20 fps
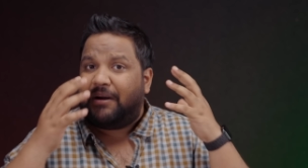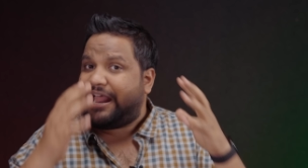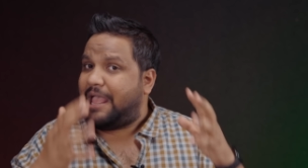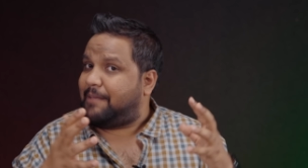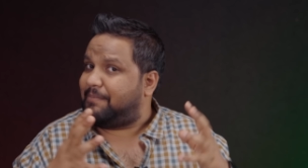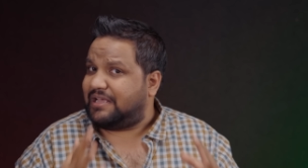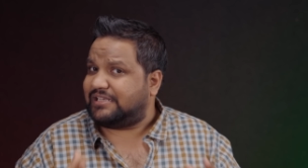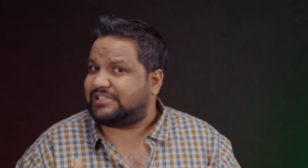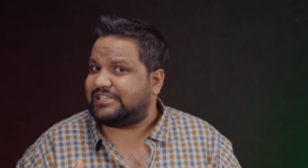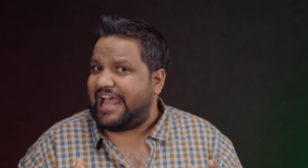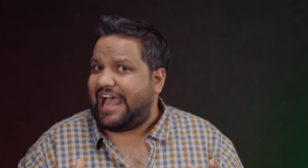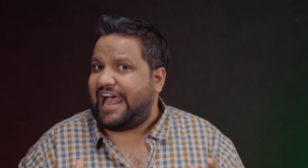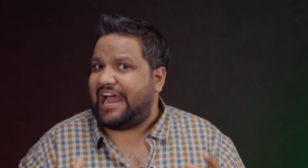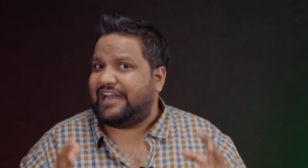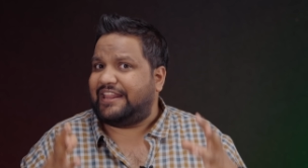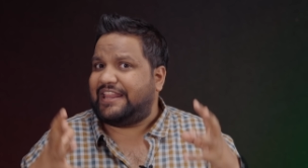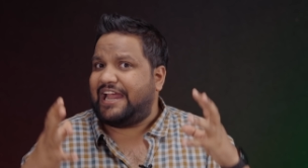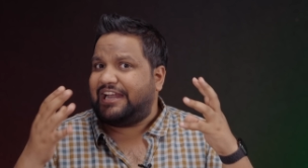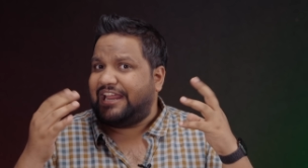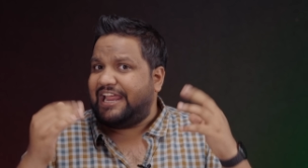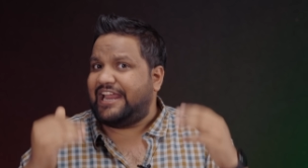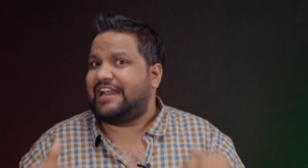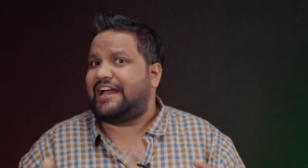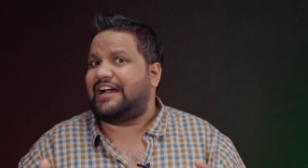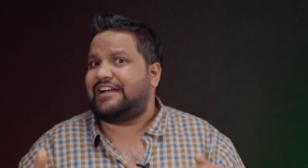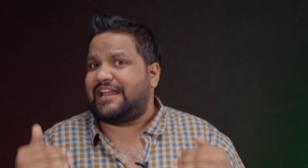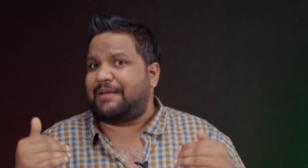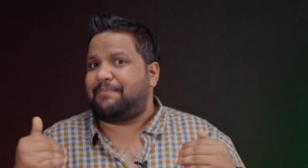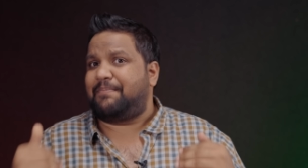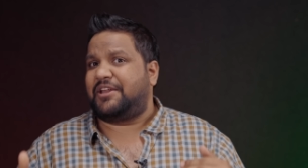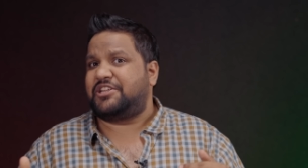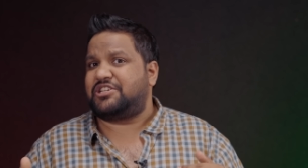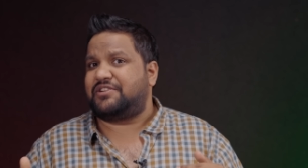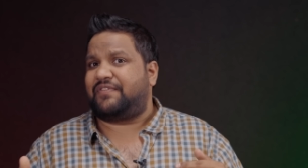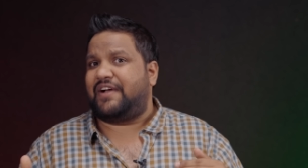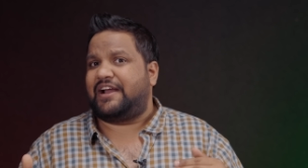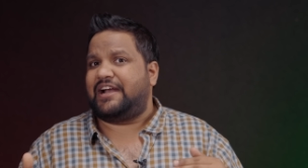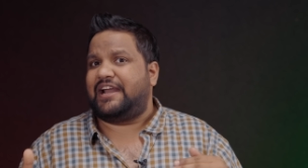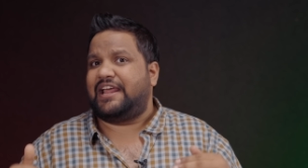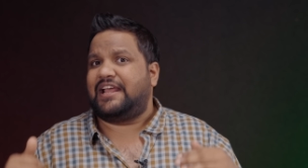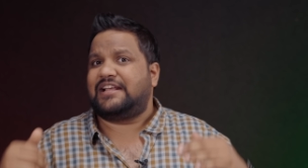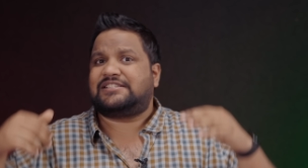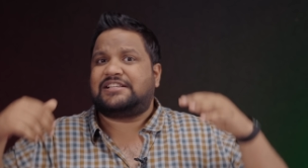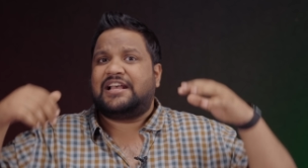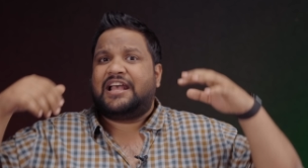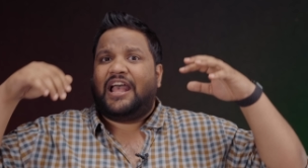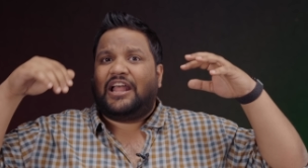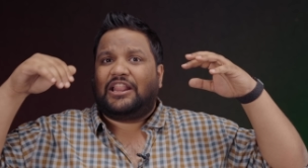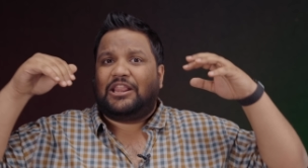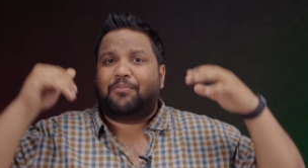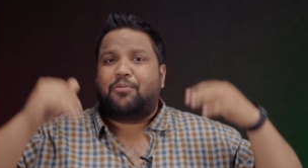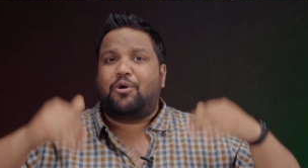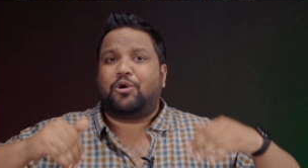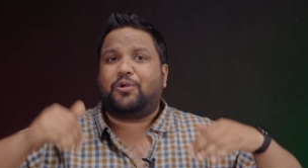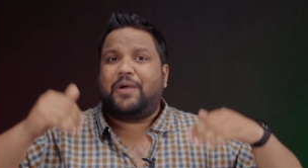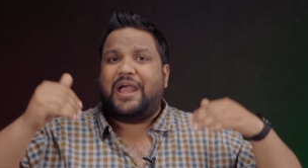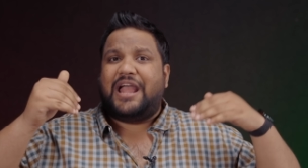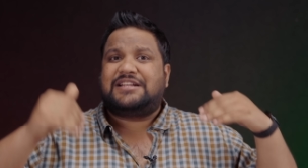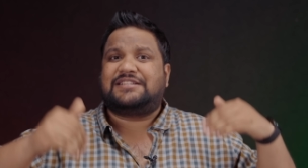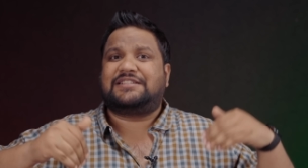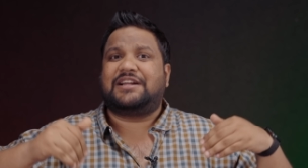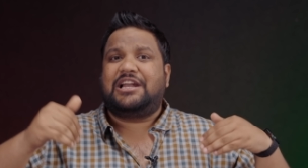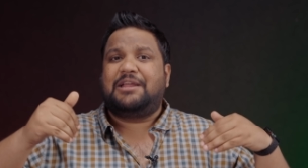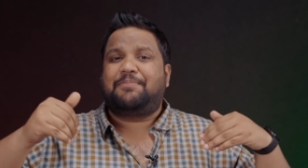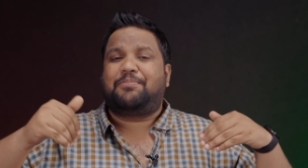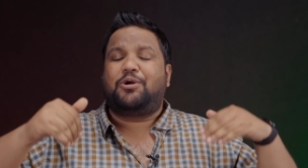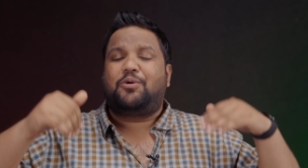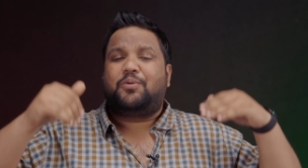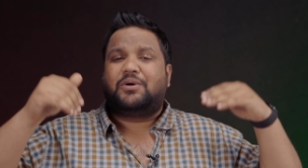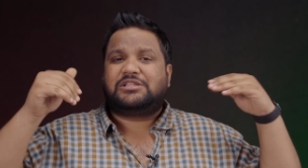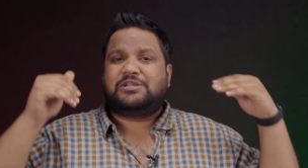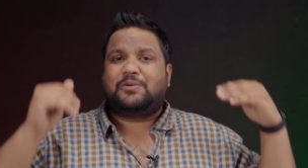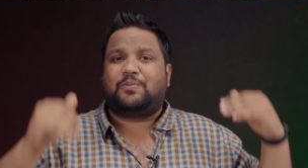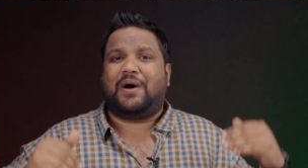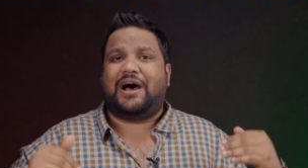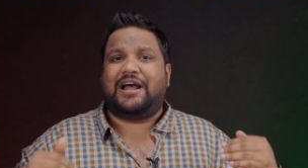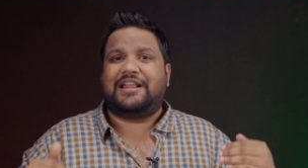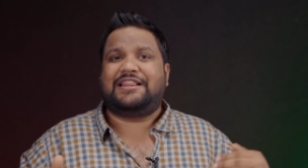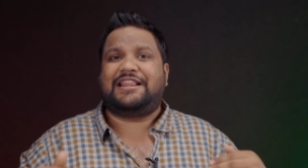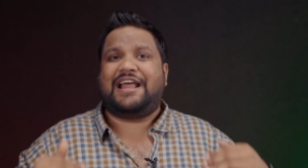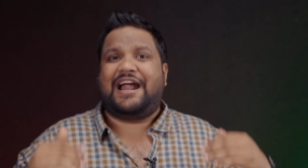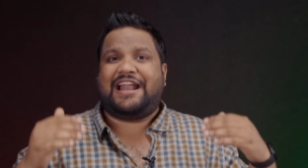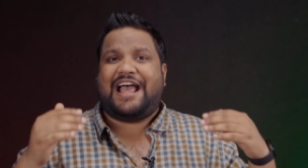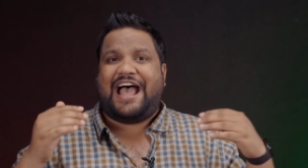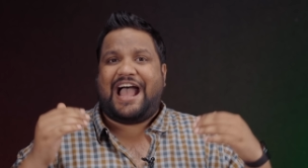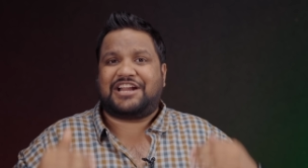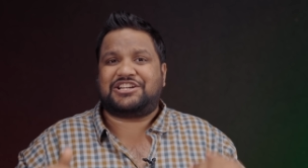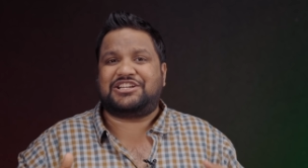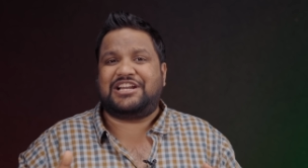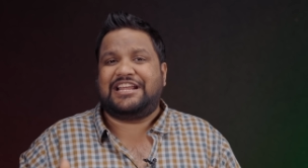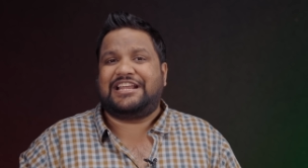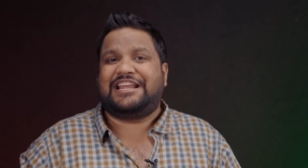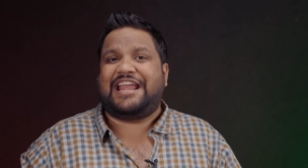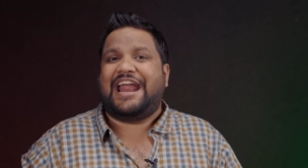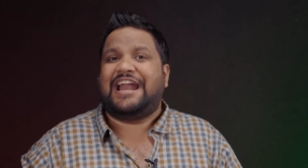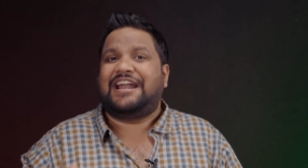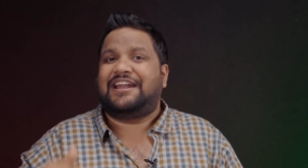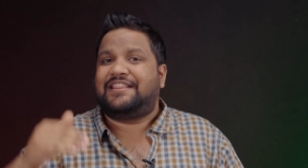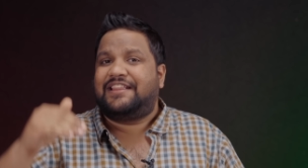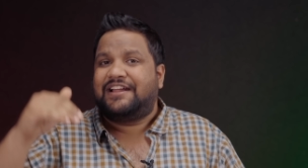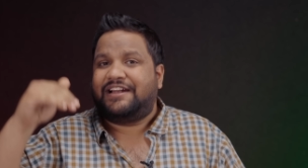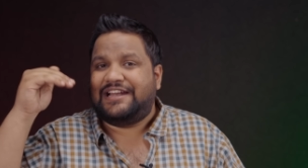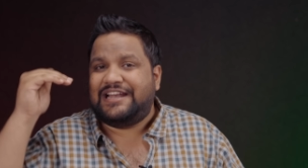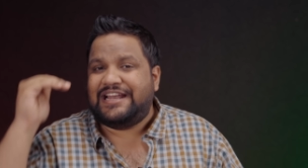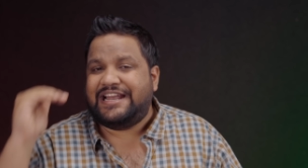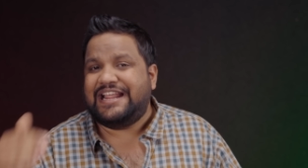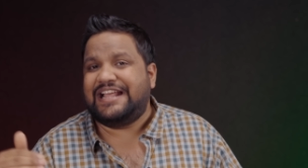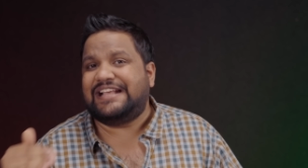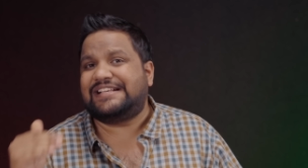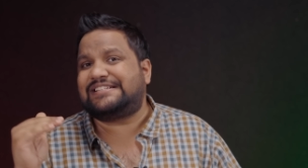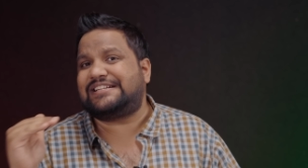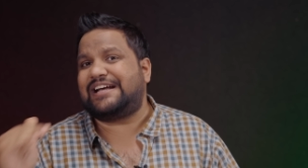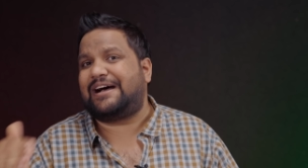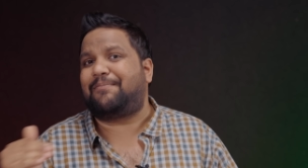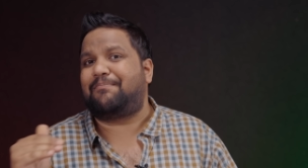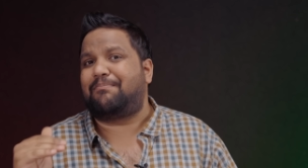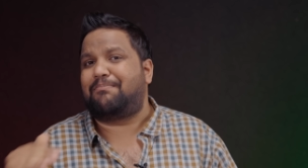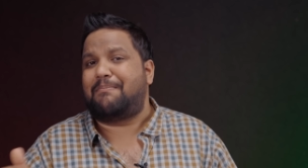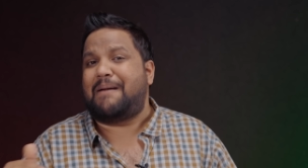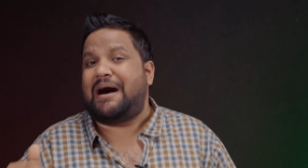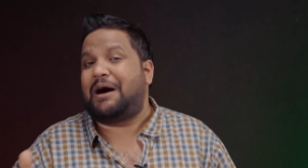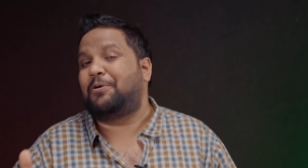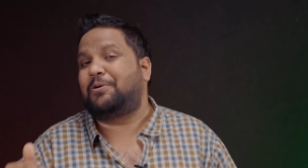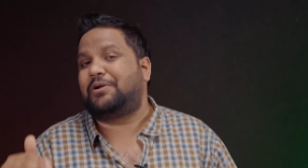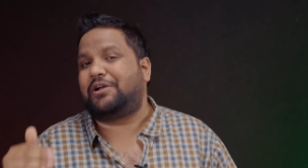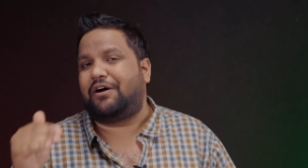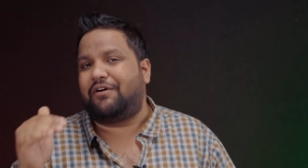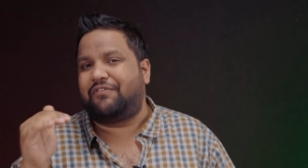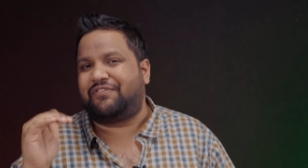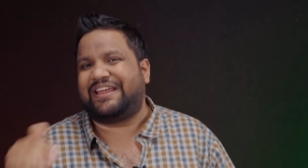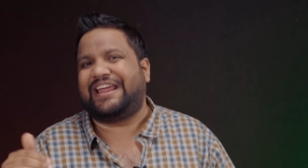But I must add that in our temperature findings the Moto Edge 30 Pro was the one that actually gained the least amount of